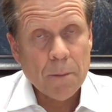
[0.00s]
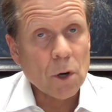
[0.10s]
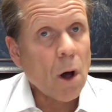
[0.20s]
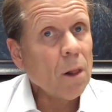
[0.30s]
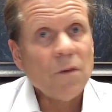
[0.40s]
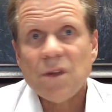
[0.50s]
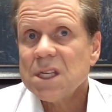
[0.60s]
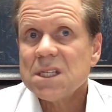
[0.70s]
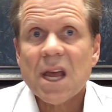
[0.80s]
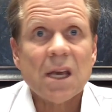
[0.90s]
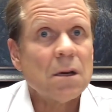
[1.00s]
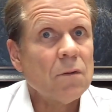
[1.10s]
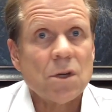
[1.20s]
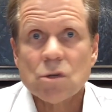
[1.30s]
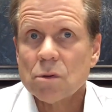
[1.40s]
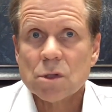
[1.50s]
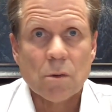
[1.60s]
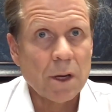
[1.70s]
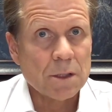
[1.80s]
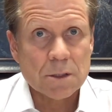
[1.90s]
But all of these negative
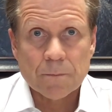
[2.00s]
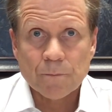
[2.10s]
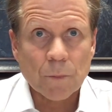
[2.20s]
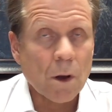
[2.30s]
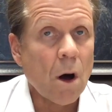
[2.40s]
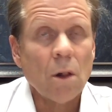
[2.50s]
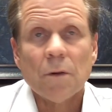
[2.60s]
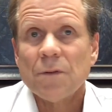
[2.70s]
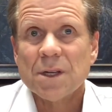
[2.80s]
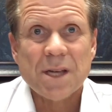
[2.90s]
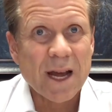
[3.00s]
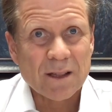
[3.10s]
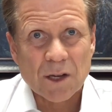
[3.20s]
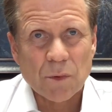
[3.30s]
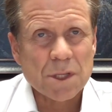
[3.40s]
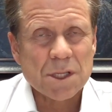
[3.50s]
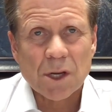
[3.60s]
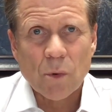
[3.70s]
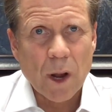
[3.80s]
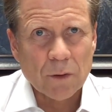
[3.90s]
interest rates, all of the debt that we
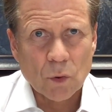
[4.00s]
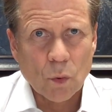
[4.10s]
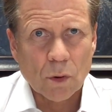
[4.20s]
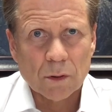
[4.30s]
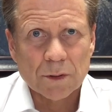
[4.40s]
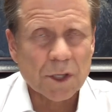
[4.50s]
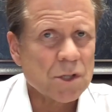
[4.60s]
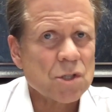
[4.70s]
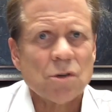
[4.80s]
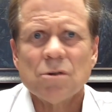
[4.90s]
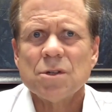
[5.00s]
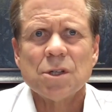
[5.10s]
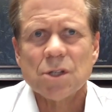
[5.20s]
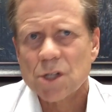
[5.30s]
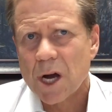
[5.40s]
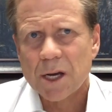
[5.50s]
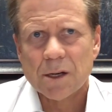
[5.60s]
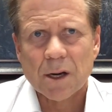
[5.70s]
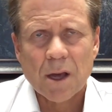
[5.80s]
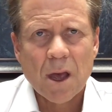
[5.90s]
see around the world, the concerns in
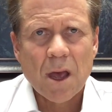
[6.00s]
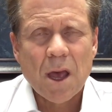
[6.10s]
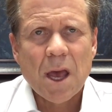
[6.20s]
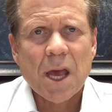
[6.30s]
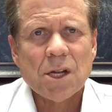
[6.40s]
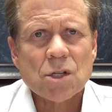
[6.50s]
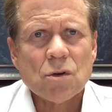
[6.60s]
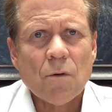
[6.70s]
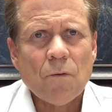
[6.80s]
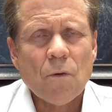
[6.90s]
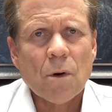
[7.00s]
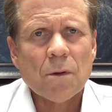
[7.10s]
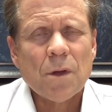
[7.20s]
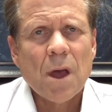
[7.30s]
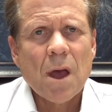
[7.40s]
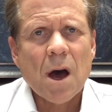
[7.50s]
China and so forth,